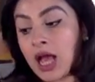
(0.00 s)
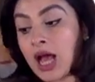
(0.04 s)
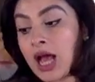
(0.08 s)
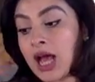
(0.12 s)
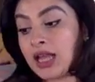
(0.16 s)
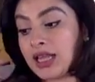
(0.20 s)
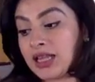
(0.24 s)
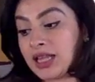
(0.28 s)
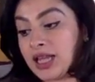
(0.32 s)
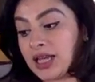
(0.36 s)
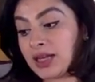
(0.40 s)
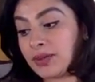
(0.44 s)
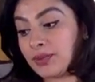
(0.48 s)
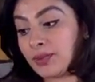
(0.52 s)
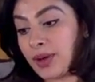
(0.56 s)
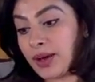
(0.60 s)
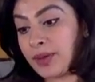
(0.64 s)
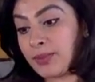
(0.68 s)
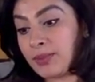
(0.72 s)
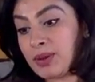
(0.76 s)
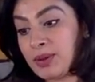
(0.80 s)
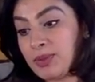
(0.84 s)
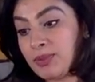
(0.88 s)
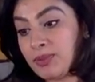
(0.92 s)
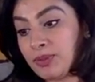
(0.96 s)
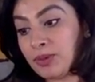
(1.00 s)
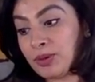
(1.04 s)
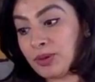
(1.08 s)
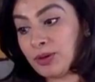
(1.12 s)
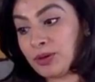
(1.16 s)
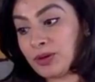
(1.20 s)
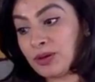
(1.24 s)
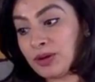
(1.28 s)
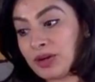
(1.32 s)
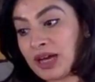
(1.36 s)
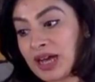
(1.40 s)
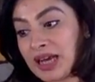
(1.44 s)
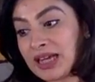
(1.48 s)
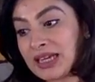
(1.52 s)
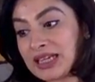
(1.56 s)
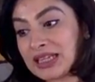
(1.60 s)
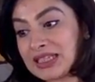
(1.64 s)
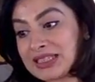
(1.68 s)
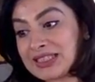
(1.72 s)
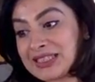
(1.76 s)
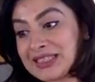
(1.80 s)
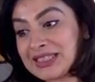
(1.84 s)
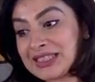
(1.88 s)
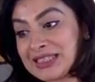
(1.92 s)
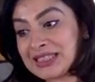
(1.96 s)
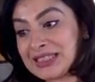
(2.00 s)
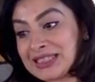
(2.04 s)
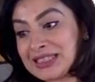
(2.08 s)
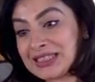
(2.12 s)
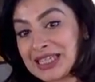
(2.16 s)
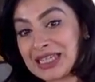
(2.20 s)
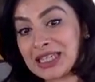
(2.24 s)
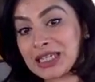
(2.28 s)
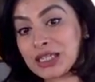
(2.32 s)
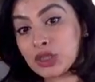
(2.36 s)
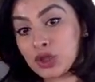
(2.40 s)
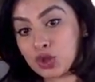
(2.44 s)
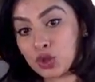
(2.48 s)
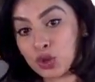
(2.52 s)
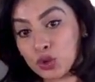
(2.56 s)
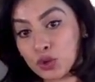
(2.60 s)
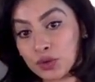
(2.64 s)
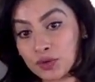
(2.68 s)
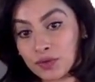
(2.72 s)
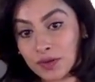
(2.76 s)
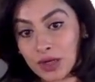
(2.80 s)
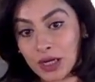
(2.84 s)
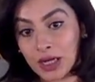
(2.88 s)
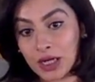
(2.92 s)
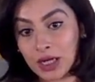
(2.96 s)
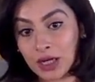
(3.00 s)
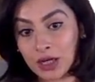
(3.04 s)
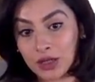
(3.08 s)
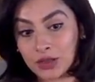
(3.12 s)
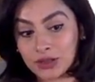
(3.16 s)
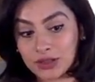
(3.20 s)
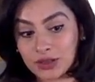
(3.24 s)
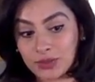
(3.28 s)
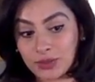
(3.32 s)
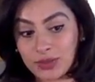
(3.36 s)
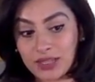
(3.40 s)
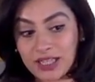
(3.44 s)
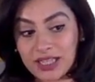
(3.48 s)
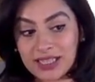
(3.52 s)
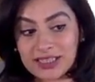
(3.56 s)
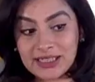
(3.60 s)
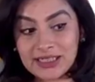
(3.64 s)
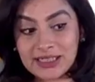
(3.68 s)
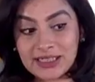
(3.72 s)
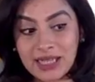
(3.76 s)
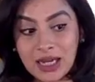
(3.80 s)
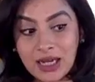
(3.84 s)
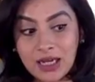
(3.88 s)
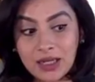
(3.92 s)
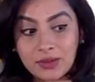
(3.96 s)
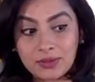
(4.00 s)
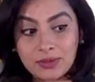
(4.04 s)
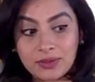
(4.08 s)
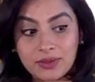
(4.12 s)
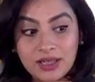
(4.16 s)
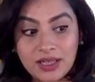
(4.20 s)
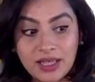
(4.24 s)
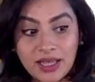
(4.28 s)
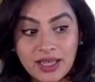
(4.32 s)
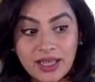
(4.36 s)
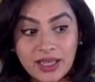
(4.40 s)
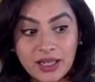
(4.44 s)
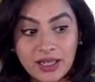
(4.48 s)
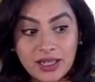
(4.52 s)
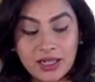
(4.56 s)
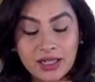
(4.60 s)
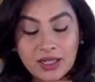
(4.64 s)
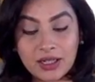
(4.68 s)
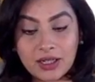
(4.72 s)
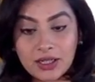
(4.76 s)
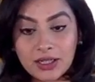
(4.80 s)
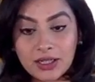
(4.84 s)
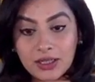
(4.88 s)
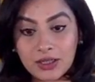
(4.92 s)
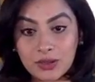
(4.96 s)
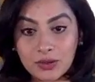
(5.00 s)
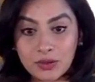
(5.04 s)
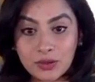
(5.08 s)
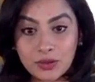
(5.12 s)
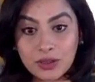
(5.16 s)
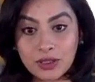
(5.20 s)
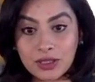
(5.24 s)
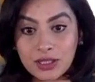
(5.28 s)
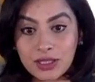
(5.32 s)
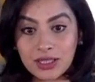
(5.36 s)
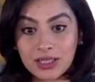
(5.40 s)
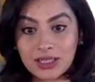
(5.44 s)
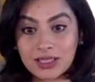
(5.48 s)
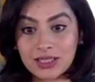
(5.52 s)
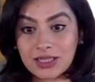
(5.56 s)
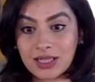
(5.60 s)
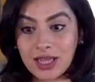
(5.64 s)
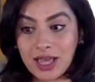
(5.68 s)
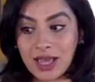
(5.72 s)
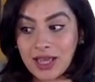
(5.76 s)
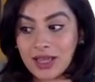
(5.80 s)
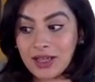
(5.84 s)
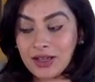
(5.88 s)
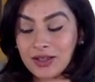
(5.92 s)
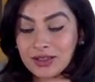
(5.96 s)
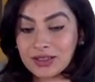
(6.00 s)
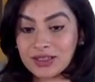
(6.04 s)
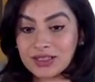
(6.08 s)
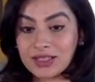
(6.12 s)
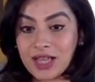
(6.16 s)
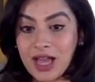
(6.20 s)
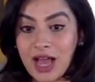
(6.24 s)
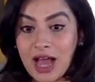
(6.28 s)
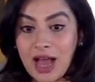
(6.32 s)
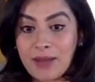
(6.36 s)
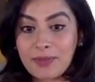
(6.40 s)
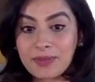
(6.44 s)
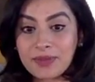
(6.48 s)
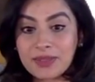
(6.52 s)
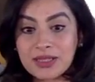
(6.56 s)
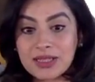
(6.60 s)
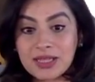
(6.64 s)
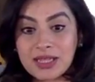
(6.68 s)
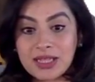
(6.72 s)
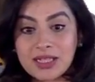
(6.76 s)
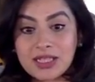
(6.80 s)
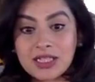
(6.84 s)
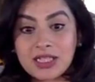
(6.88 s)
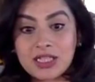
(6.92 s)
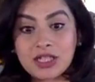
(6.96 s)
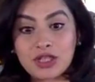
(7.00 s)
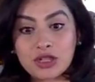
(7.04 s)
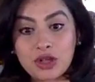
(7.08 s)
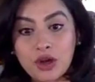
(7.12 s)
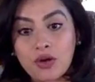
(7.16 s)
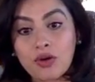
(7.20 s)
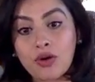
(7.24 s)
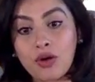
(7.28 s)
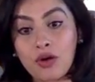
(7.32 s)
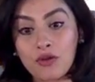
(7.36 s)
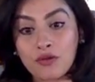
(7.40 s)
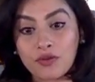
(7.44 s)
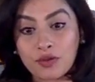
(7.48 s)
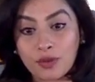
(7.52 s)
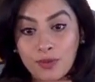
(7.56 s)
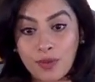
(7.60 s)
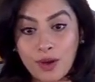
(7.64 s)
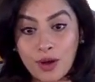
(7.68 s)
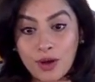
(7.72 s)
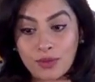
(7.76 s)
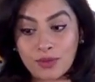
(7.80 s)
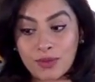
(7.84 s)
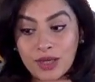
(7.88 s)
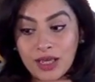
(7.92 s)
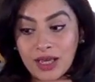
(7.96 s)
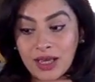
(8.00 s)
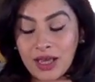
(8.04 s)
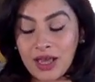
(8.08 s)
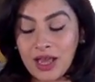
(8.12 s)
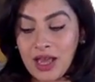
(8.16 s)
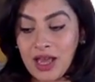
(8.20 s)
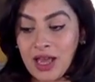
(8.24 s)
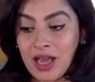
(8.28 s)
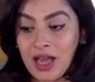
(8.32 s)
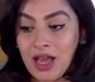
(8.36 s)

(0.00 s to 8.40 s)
And that way people kind of stick to Virgos, and we get stuck with, like, all of this chaos that happens, and it's so overwhelming.